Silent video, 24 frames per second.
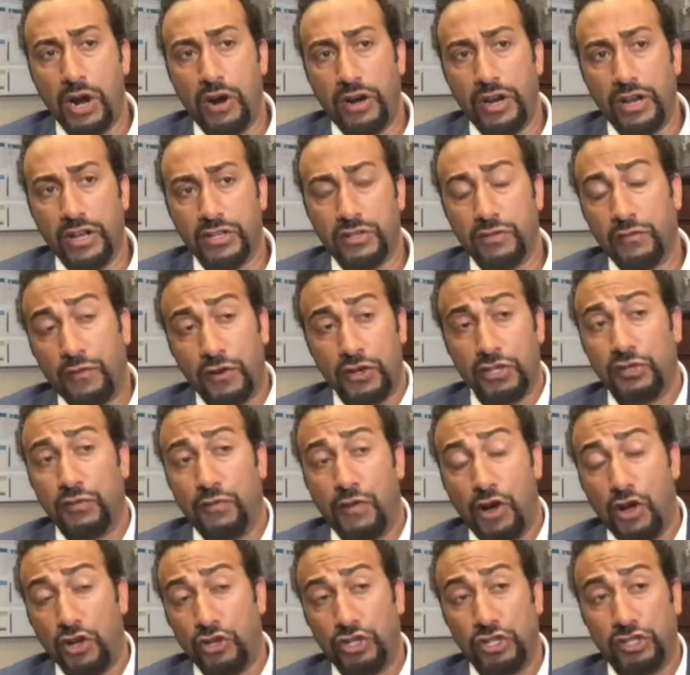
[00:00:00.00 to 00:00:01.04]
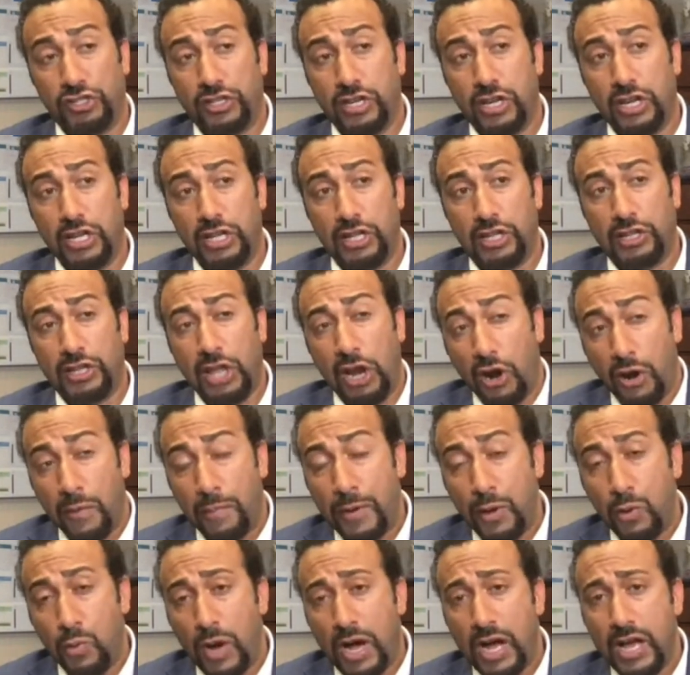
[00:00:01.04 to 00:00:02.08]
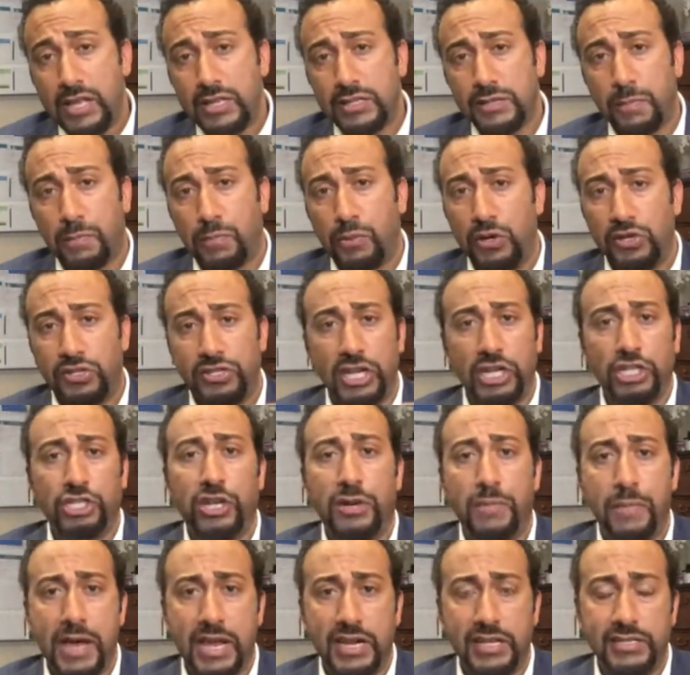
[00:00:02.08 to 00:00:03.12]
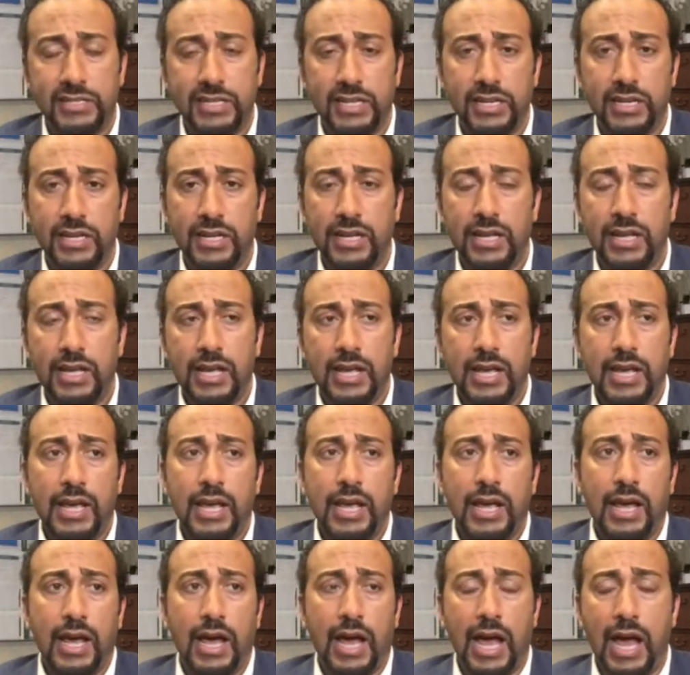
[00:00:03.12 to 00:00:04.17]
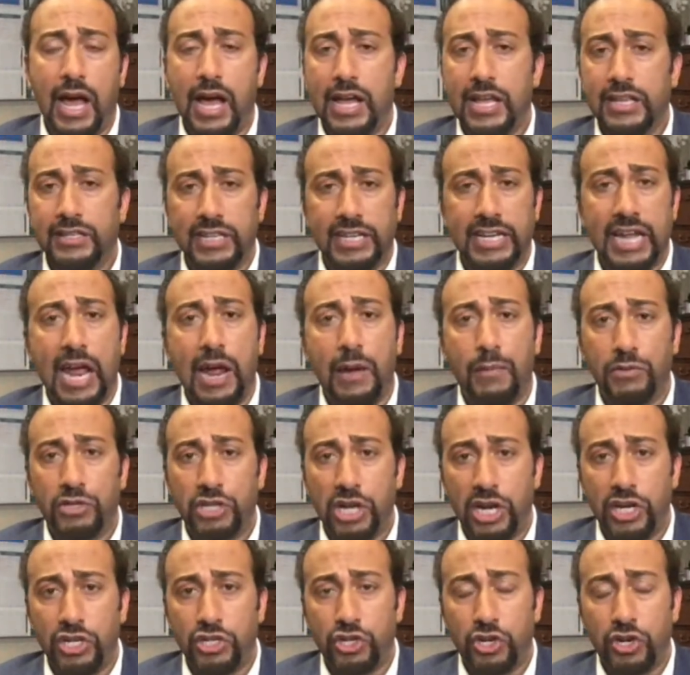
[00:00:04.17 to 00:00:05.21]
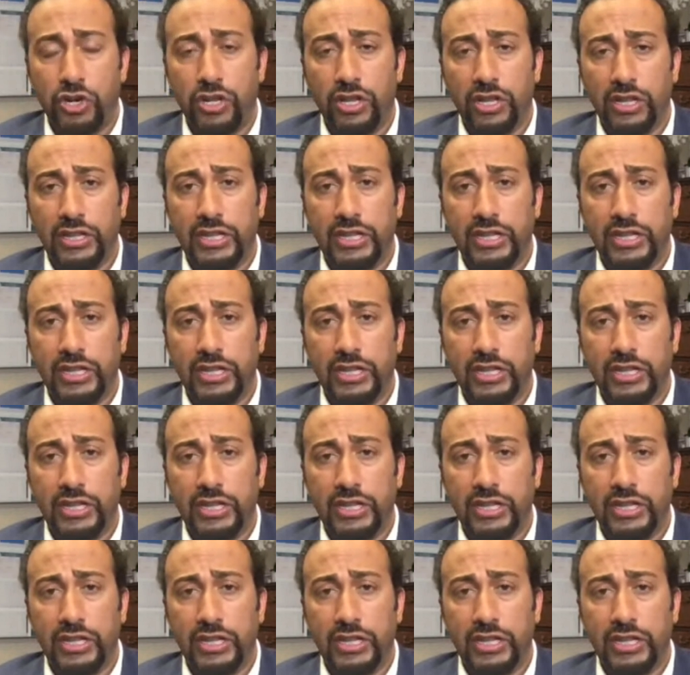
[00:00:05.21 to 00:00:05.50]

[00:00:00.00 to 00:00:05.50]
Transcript: areas. First of all, just therapy wise, precision medicine uh, is a game changer.